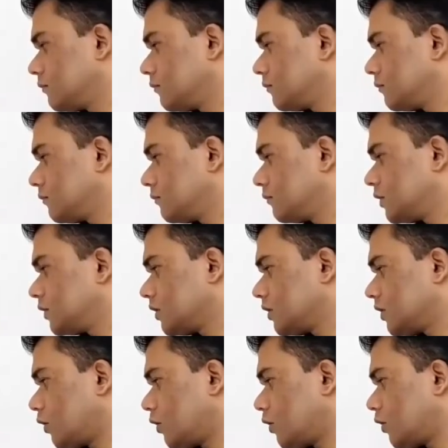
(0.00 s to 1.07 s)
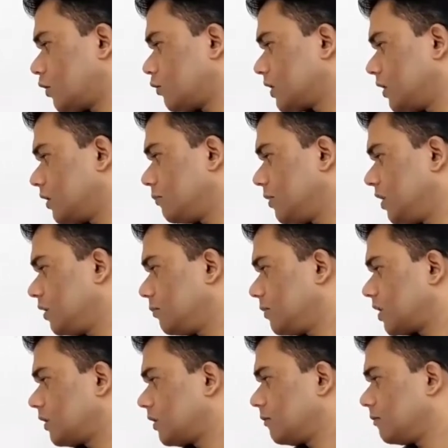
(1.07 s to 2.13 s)
So how does AB
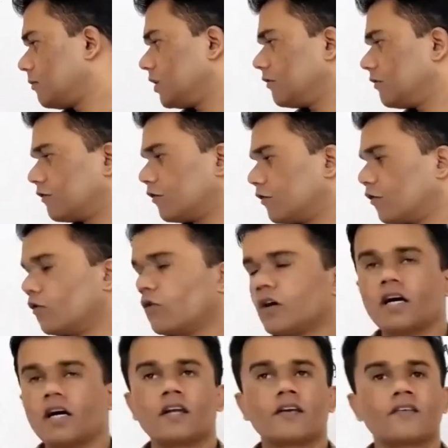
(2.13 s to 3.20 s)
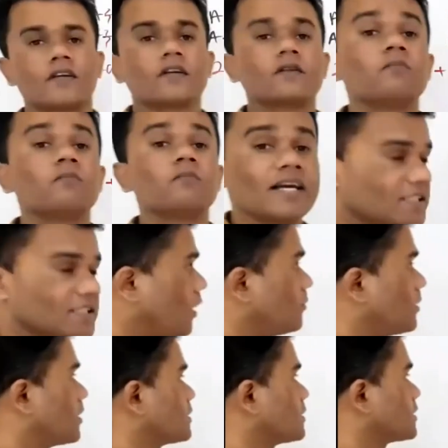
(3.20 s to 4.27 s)
become 400 minus? Why?
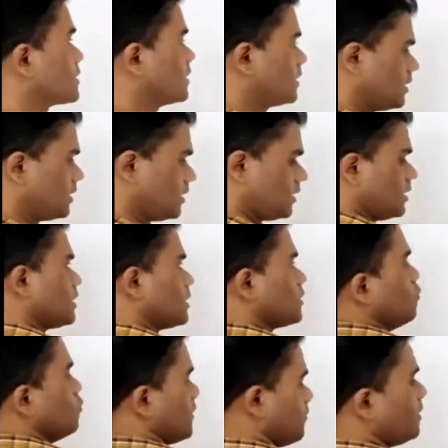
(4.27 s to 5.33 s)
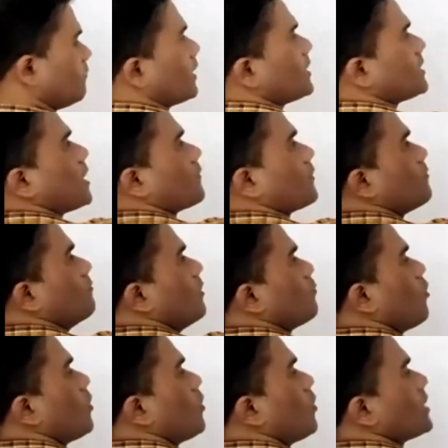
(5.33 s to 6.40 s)
Because 200 mean one is
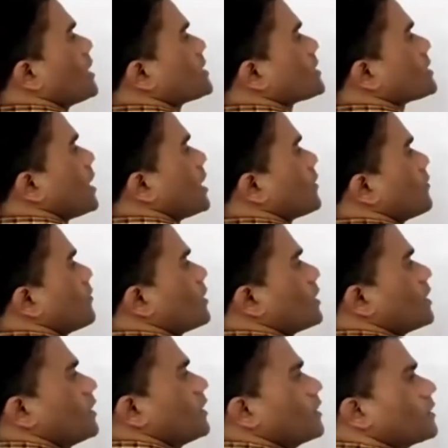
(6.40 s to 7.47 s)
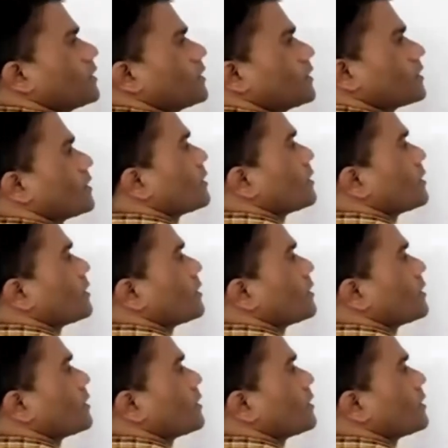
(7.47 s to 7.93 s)
100, one bond is 100 here.